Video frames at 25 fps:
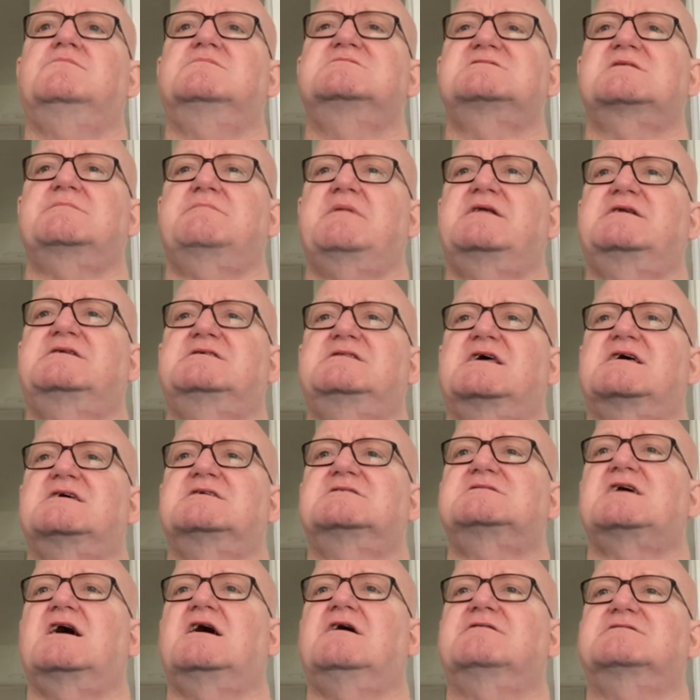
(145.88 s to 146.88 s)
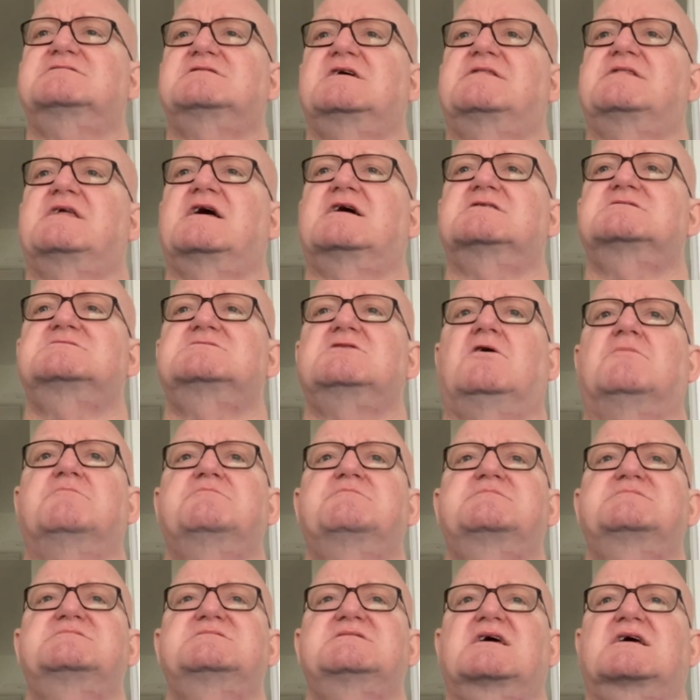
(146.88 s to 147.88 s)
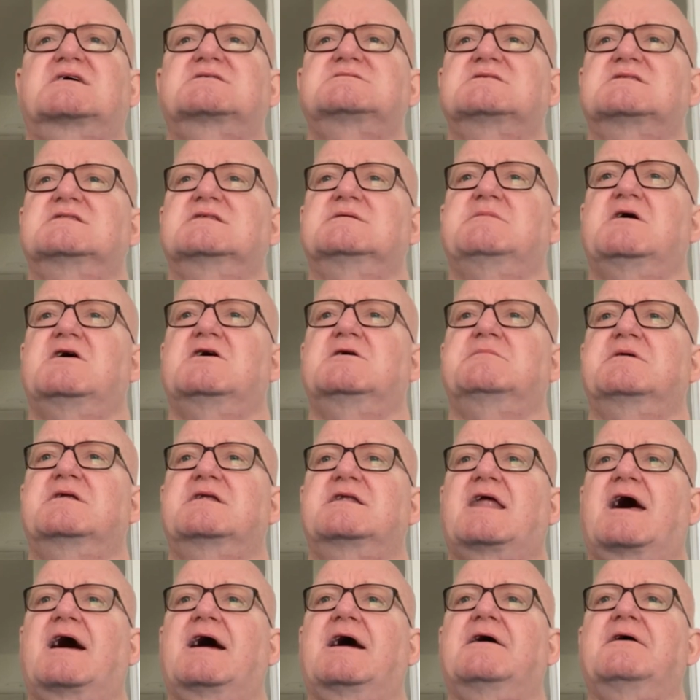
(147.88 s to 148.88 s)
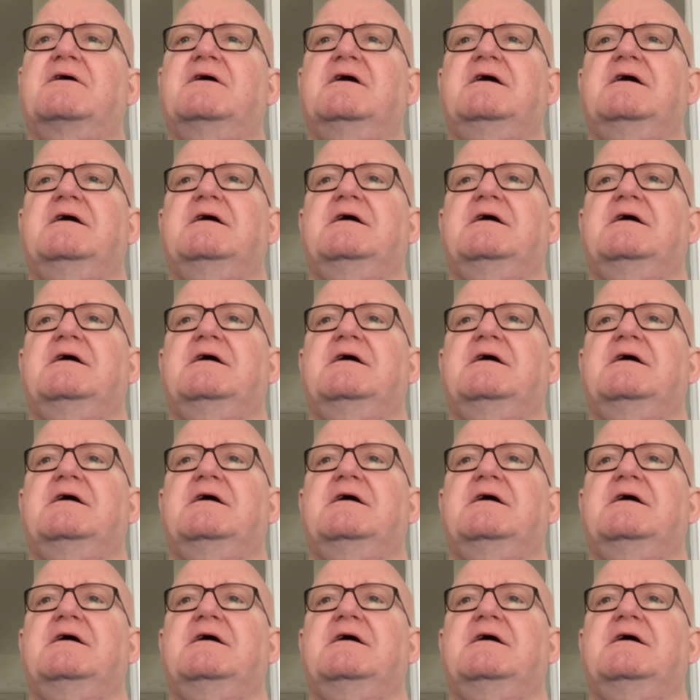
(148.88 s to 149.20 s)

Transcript: cemented themselves in the top 6 at the moment now.